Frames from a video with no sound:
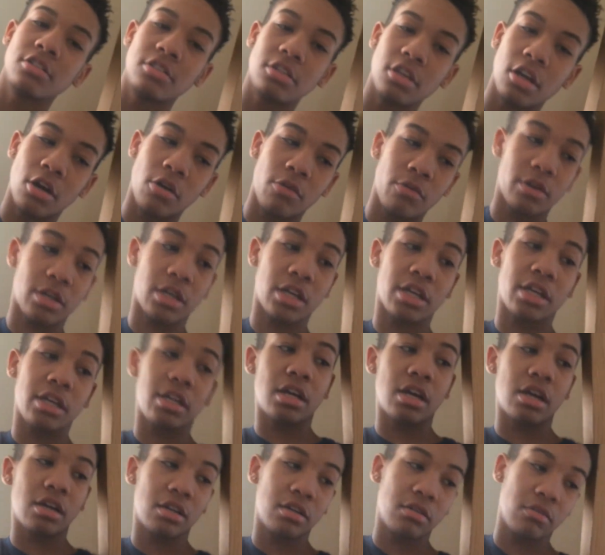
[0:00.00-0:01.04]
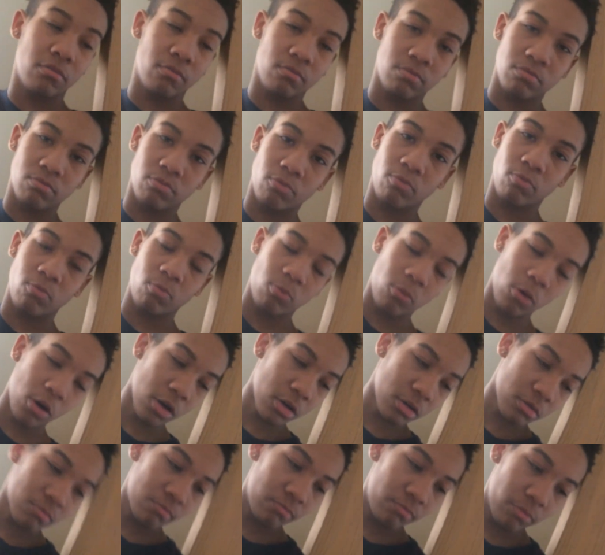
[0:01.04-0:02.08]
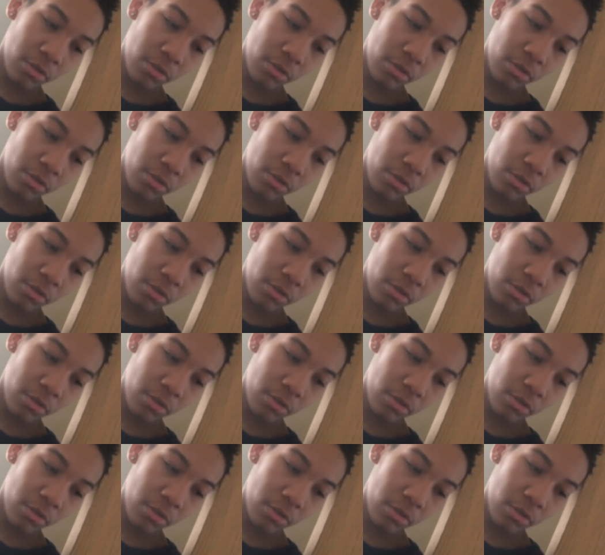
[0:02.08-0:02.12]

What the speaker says: to y'all when I get out of work,